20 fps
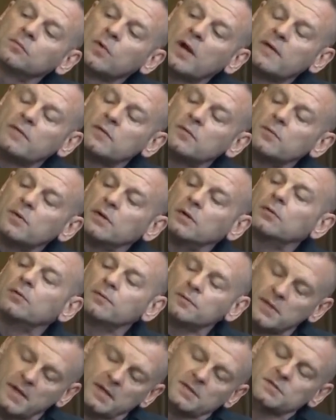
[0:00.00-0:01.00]
right in the middle.
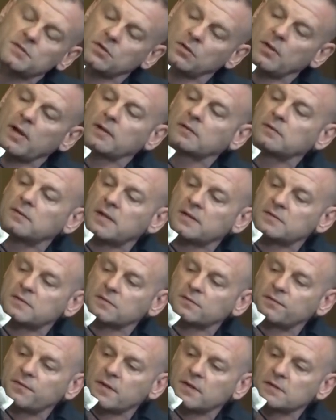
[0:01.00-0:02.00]
Yes, correct. That's
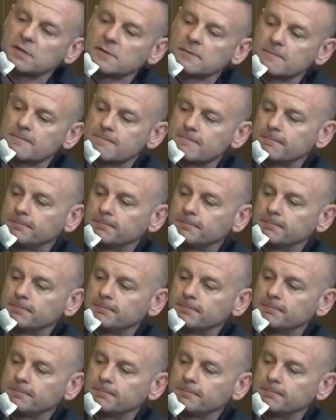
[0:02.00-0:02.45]
the face.